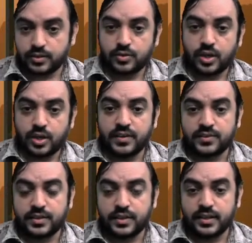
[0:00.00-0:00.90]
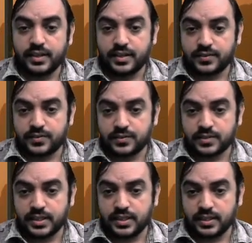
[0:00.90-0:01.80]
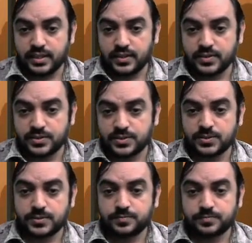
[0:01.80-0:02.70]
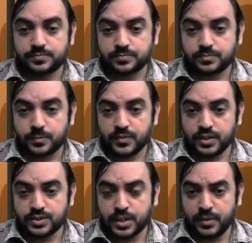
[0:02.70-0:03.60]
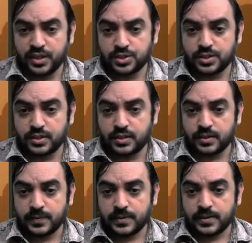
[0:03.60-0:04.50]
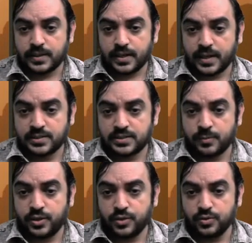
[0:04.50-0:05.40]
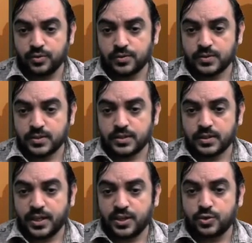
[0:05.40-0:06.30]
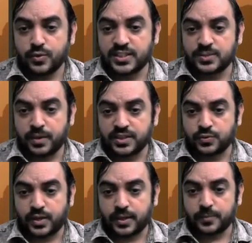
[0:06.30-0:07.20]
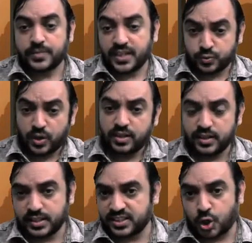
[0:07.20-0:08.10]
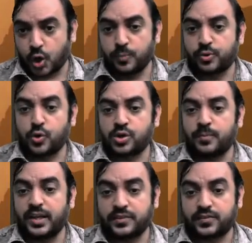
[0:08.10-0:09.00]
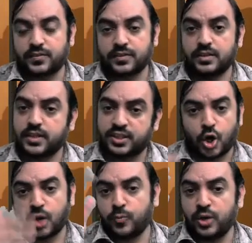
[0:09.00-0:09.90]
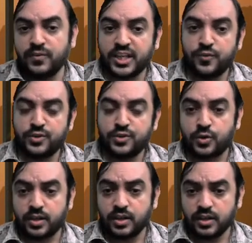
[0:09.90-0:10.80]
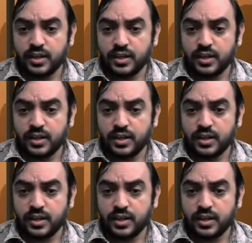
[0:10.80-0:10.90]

Convexity is C is summation xw into x plus 1. That's what this column total means. That column only will give you the total.